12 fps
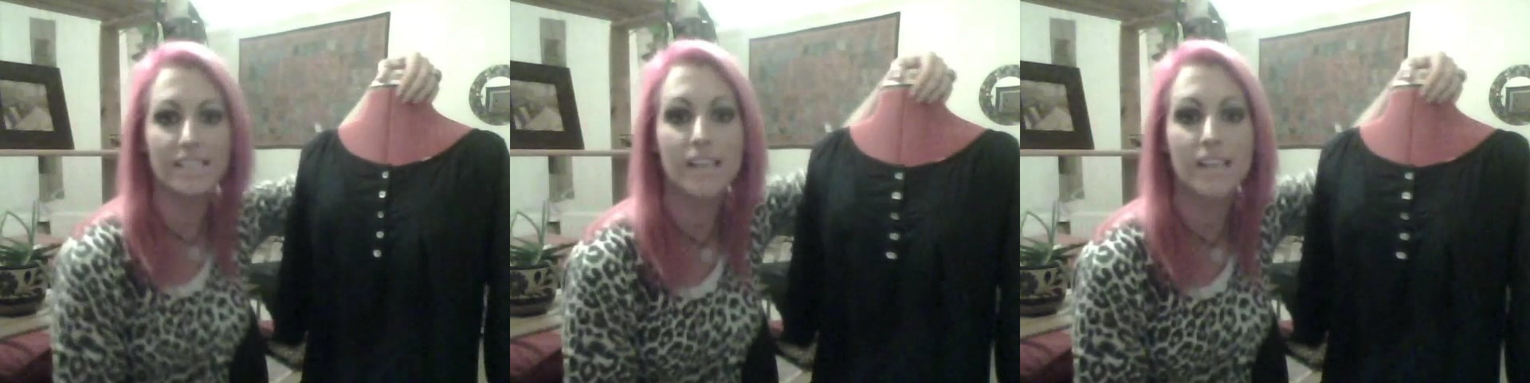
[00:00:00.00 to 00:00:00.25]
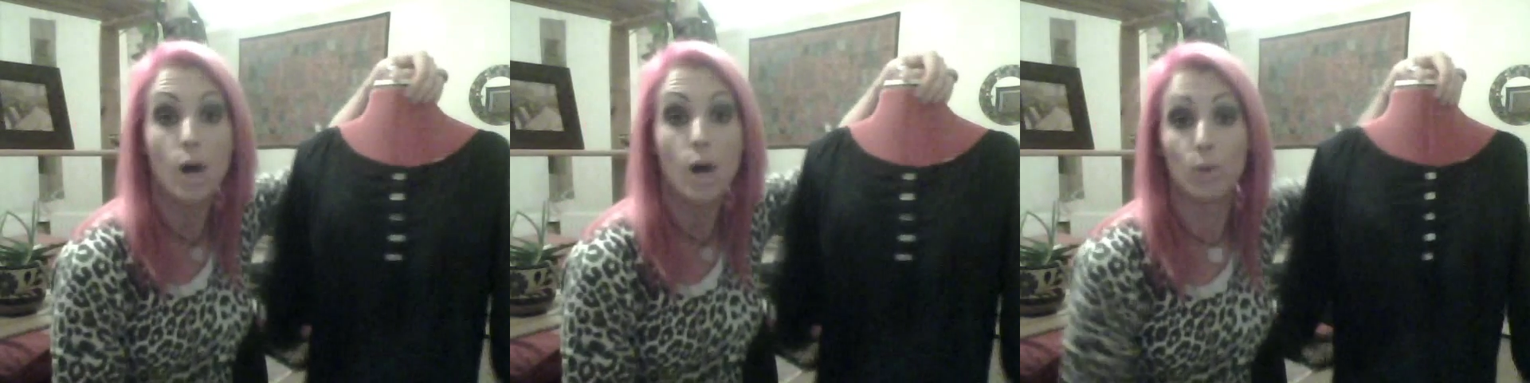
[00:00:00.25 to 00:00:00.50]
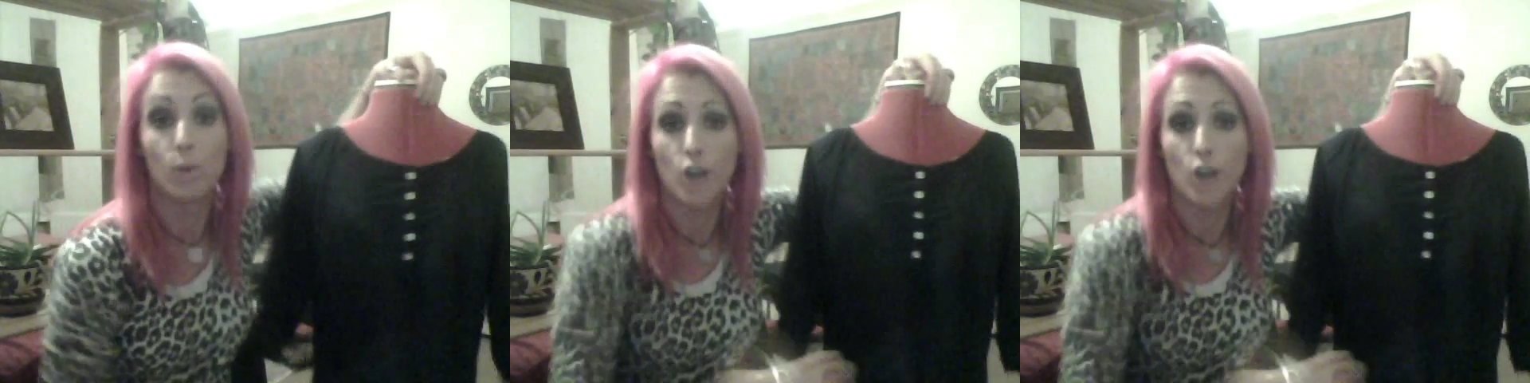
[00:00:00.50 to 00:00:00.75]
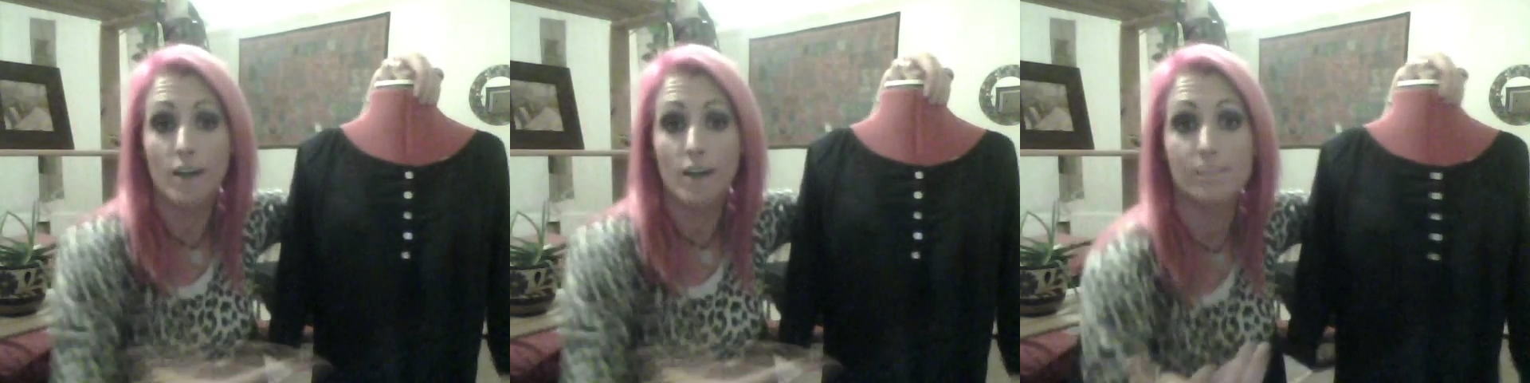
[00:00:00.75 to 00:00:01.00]
but they are
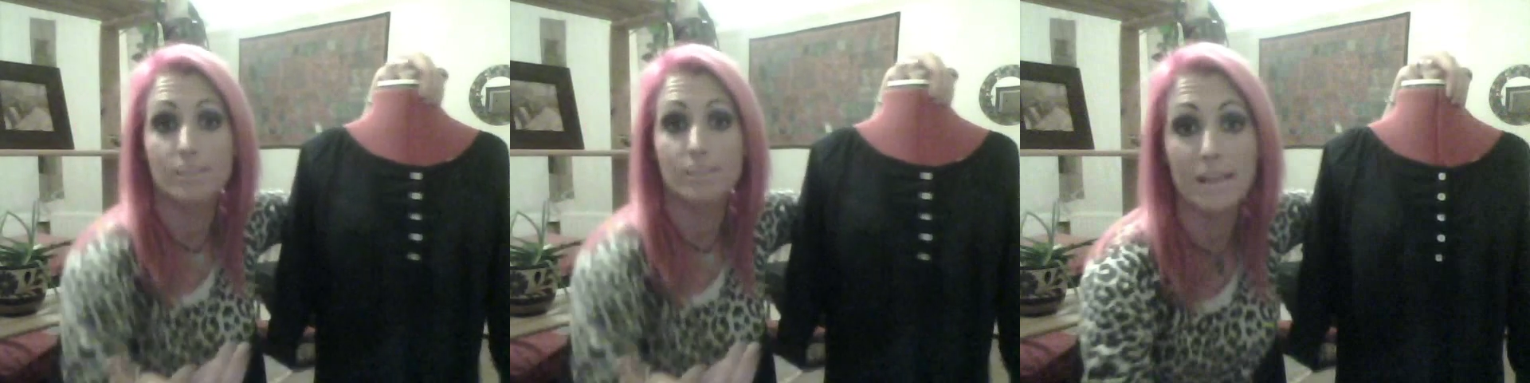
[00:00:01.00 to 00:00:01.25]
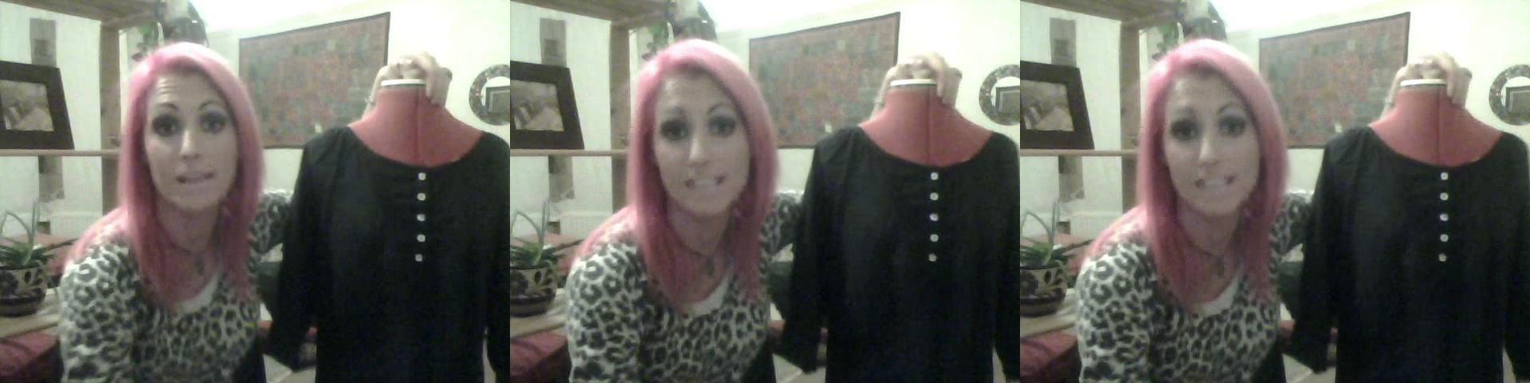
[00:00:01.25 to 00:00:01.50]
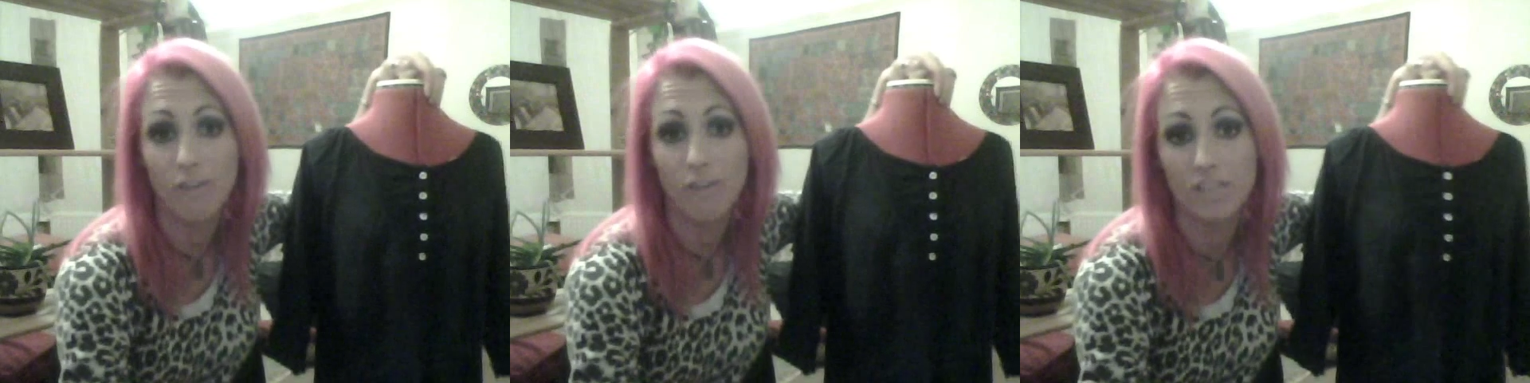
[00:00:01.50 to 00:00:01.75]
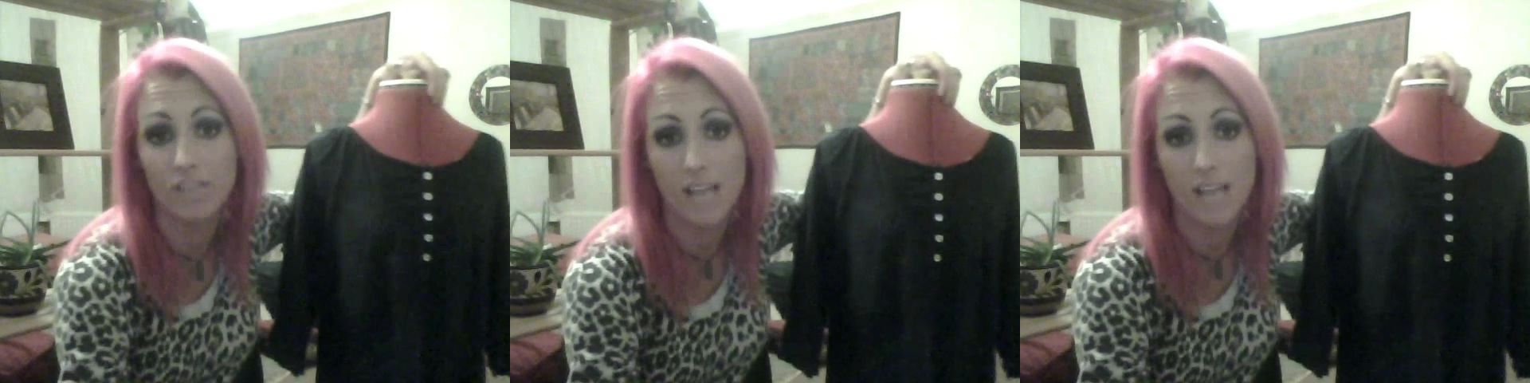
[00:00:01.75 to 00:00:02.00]
expensive. Obviously, I
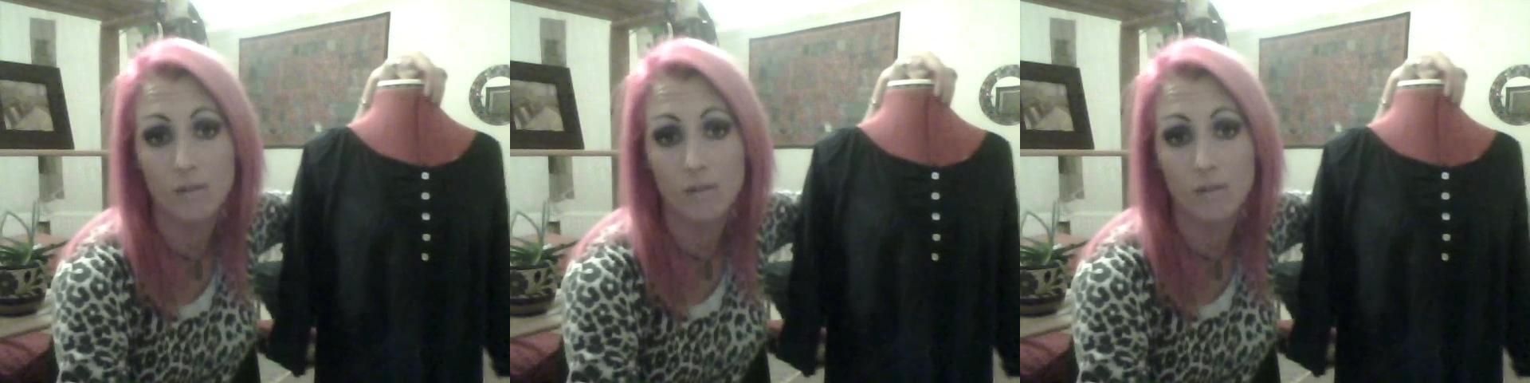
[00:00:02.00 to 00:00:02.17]
was lucky